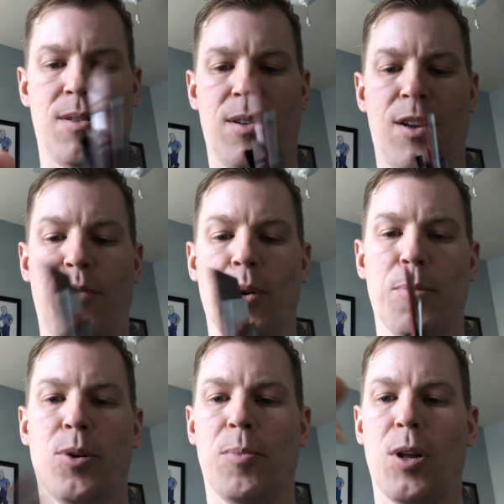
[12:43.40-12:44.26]
if you want to
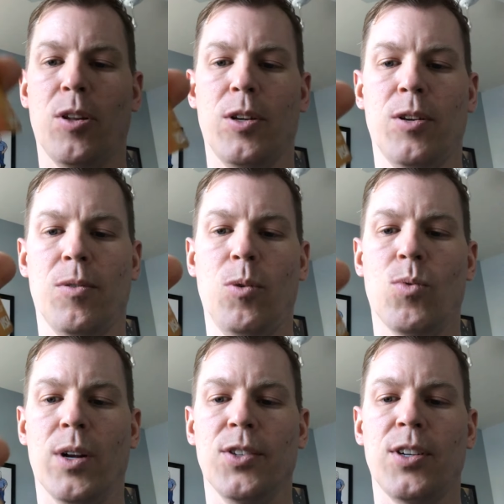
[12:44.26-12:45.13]
put them all in at
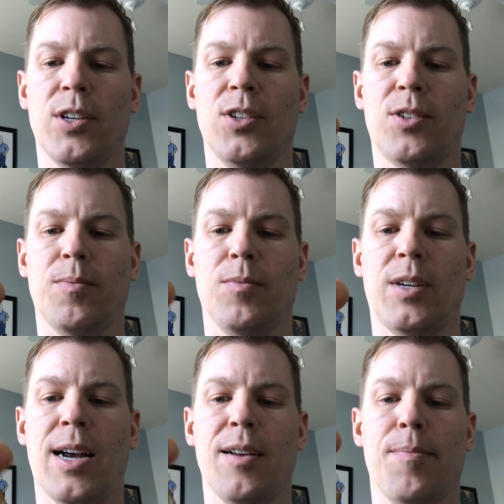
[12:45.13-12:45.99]
once, is
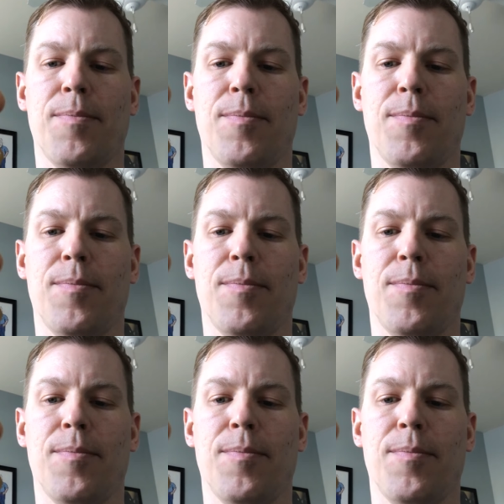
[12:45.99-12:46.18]
kind of